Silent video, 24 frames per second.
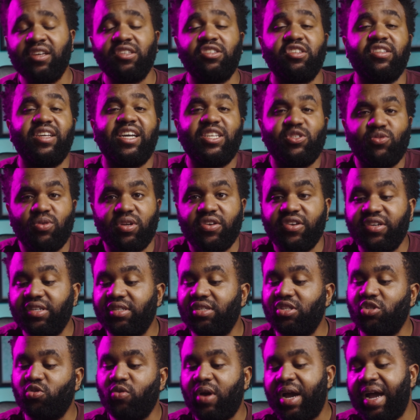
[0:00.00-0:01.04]
So that's one of the
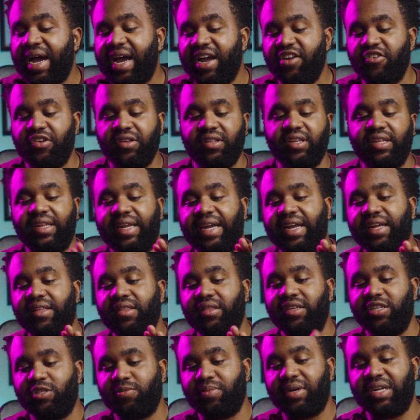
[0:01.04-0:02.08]
reasons why I really like
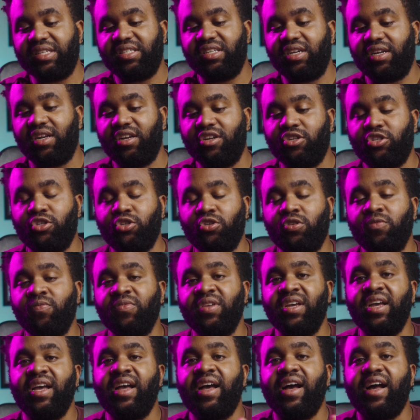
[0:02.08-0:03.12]
this particular drone.
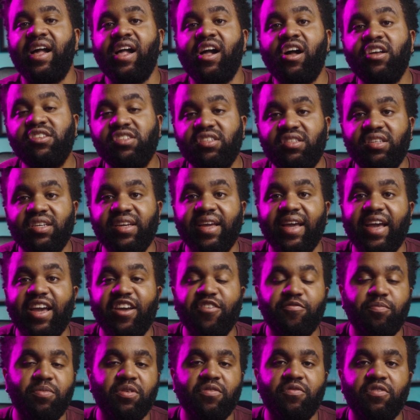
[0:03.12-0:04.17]
I also think
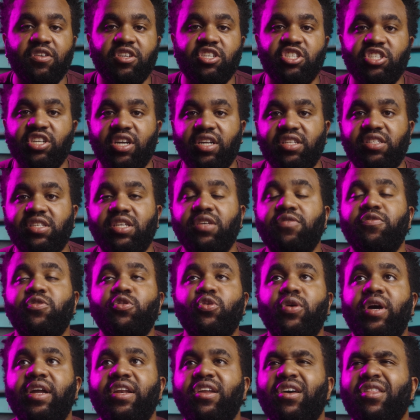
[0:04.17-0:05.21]
FPV shots give you
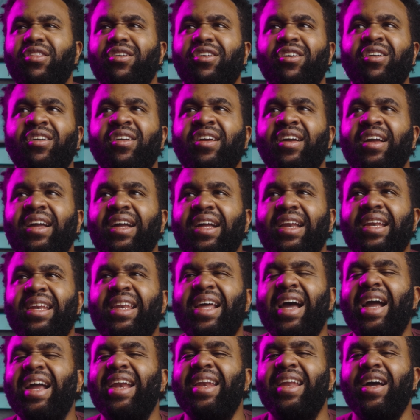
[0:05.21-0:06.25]
another
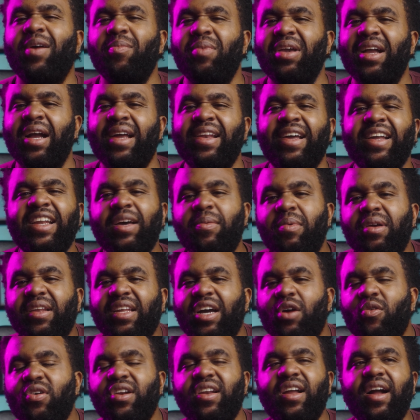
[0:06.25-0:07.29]
dynamic, a dynamic
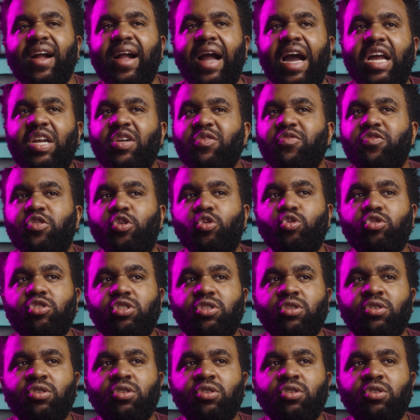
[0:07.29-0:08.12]
that we're not kind of used